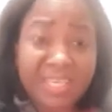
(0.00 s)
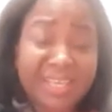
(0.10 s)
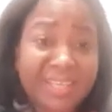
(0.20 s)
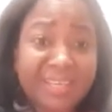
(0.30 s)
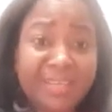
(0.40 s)

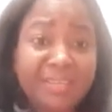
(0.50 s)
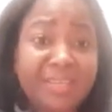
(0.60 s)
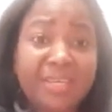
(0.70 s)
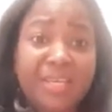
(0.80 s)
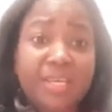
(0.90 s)
And then
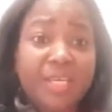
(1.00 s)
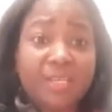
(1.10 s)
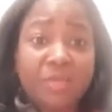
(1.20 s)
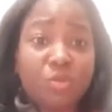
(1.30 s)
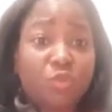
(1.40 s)

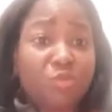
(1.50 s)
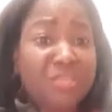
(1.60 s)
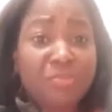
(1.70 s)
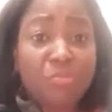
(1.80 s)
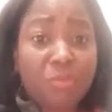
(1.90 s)
there were so
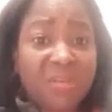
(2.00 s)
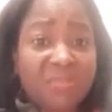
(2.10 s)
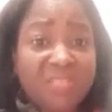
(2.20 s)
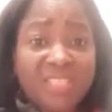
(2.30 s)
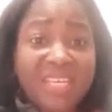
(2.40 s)
many
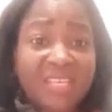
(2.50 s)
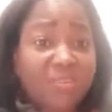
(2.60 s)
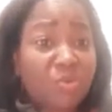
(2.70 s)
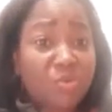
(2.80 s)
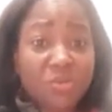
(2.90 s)
problems. She decided,
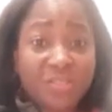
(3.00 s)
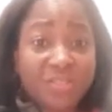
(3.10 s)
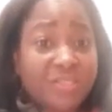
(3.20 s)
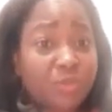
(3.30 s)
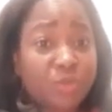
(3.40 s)
you know what,
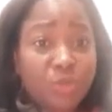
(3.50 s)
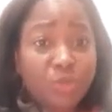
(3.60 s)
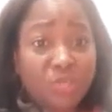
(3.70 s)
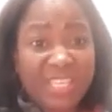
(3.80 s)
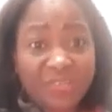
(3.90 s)
she's going
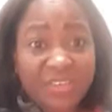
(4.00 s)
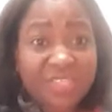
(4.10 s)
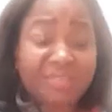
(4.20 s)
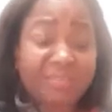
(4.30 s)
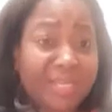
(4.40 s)
to leave it.